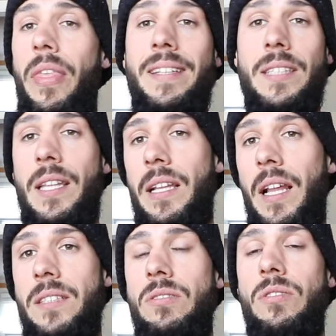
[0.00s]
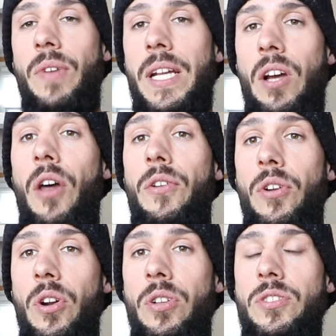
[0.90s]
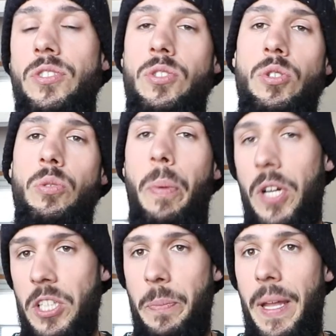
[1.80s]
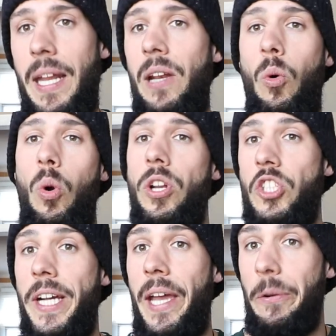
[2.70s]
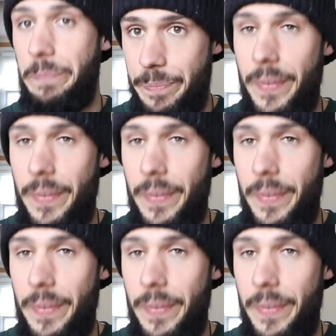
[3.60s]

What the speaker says: things that they'd like to invite other nerds to participate in or to check out.